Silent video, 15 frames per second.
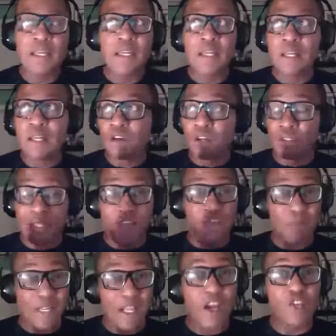got down to about
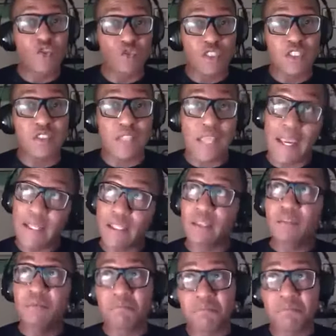110,
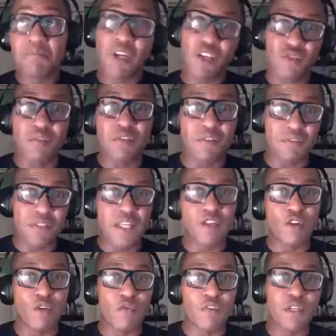115
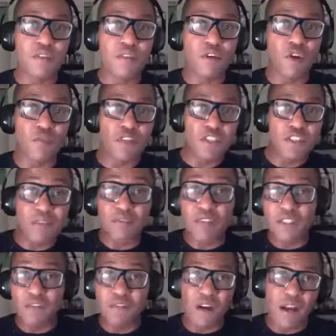over
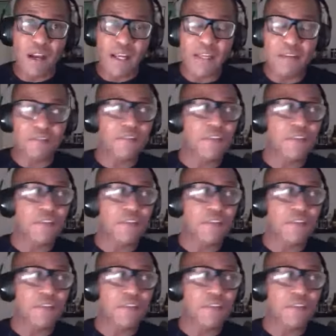75,